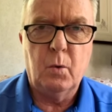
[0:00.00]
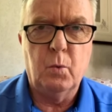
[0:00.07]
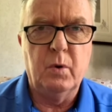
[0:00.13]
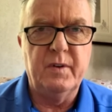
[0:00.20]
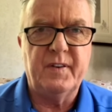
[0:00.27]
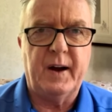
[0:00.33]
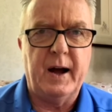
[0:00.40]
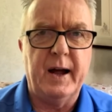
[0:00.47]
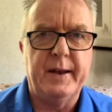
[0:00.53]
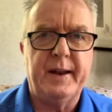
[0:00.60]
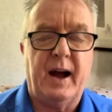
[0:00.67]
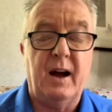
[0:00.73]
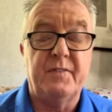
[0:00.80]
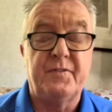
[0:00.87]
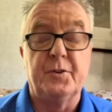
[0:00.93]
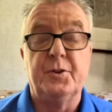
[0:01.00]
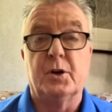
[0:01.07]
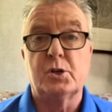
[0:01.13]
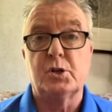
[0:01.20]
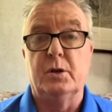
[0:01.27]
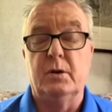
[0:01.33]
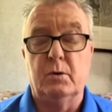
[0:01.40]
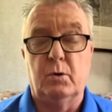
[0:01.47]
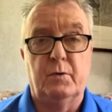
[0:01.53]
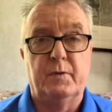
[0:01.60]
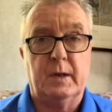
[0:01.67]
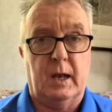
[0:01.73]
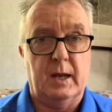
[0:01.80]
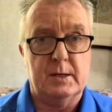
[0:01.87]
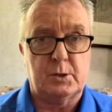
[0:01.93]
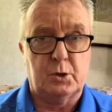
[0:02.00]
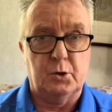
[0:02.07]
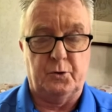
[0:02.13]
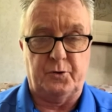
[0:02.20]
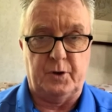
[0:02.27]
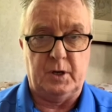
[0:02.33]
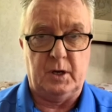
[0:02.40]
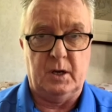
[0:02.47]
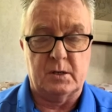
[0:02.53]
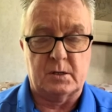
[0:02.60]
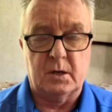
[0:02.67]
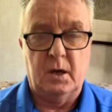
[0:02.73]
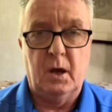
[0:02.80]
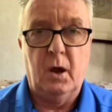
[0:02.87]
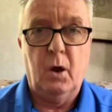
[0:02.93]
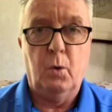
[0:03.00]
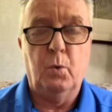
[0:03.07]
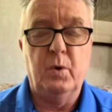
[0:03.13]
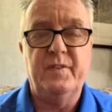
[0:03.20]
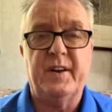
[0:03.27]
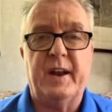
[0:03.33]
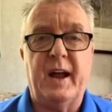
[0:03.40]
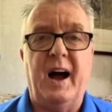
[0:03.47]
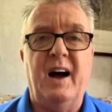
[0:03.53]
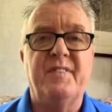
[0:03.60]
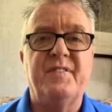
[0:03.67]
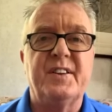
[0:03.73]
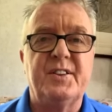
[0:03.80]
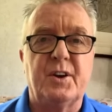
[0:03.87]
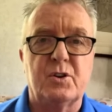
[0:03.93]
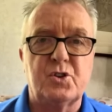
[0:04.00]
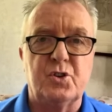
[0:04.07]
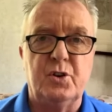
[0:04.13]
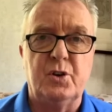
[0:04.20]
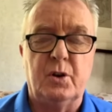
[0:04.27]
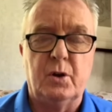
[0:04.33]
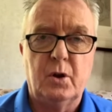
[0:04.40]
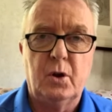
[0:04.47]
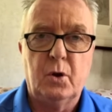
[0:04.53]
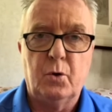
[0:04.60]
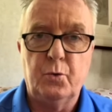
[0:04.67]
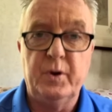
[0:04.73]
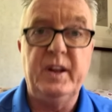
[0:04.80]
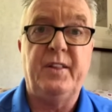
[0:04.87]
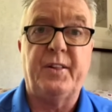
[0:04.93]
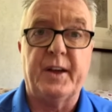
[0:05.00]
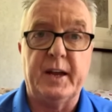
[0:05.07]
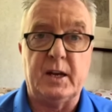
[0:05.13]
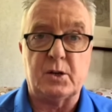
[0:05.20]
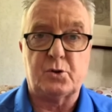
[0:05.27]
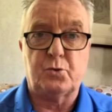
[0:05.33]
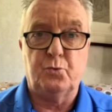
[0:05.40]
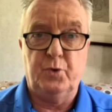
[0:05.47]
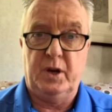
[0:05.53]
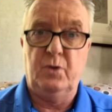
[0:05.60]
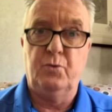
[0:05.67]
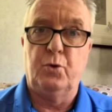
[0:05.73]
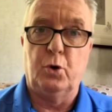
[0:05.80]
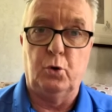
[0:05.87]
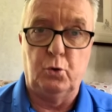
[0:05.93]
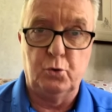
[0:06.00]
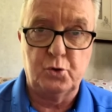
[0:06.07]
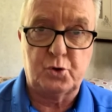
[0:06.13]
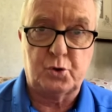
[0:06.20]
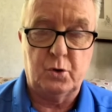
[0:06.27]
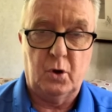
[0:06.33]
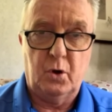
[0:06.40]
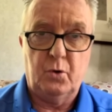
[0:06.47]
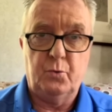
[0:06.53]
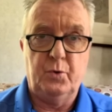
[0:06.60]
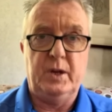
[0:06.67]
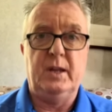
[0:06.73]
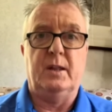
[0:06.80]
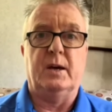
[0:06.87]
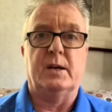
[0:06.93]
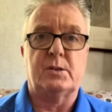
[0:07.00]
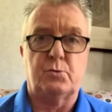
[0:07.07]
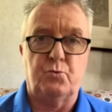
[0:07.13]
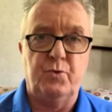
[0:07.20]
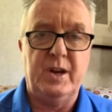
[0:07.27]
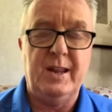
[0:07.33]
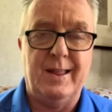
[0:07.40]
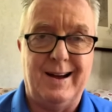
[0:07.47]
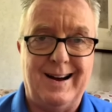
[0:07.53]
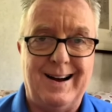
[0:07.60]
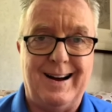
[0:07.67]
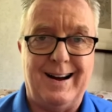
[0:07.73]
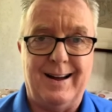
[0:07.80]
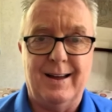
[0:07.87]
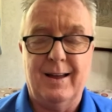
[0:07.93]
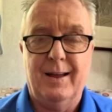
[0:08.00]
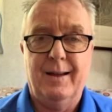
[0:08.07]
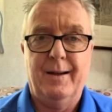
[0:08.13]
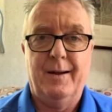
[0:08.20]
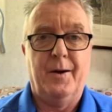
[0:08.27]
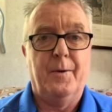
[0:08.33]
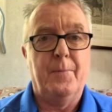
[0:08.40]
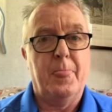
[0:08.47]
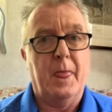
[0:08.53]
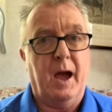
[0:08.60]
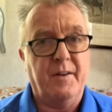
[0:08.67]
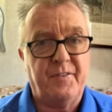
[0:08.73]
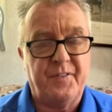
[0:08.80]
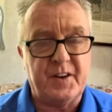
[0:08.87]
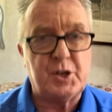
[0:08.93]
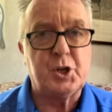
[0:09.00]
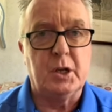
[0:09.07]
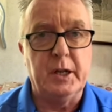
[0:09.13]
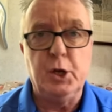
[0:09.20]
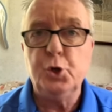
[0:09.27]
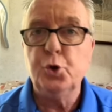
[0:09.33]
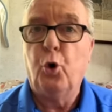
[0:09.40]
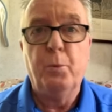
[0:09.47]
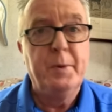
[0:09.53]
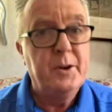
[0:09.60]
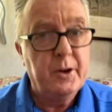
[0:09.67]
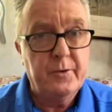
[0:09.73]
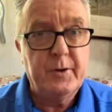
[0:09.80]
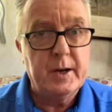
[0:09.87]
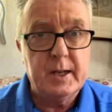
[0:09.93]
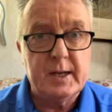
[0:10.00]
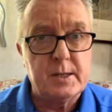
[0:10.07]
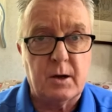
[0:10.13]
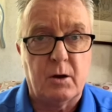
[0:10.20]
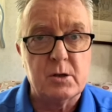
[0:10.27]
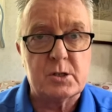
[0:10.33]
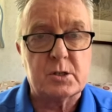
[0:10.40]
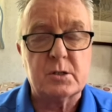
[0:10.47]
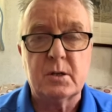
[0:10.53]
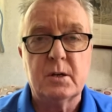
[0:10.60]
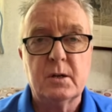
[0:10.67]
we've had half a dozen, over the last two or three years, we've had half a dozen rethinks, re-rules, re-this, re-that. Officially, nobody really does.